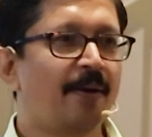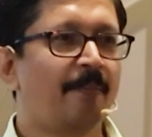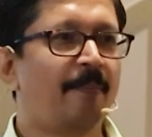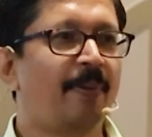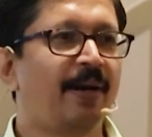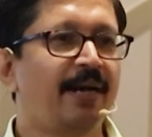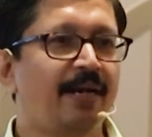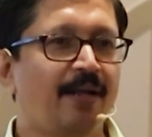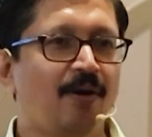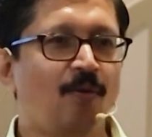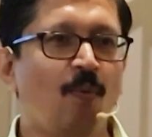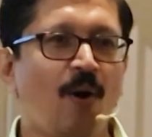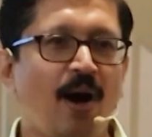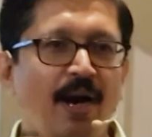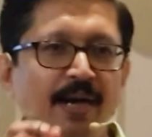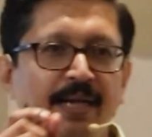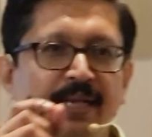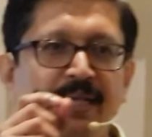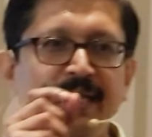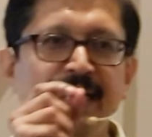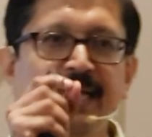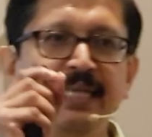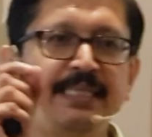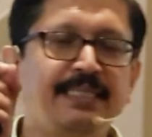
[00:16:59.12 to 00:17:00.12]
but
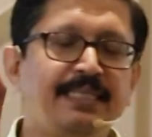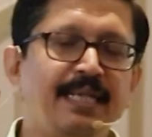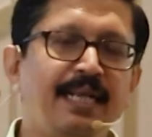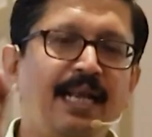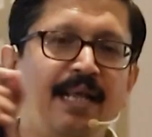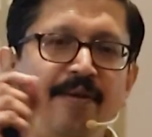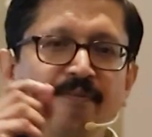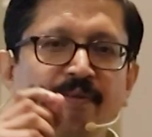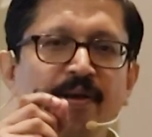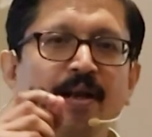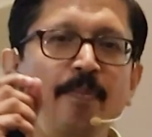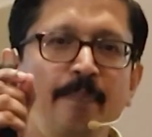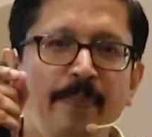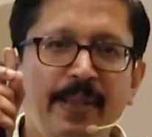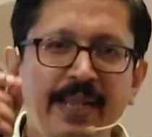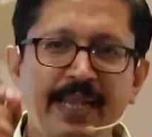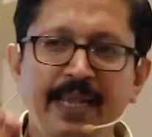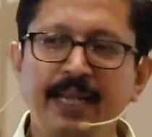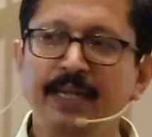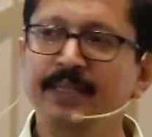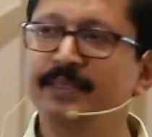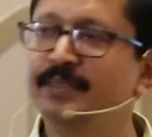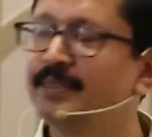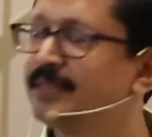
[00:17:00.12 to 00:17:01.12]
what each level
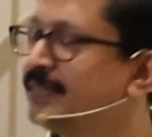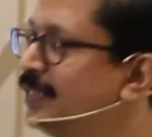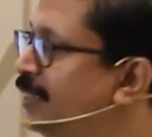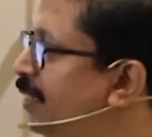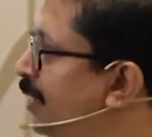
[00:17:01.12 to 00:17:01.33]
means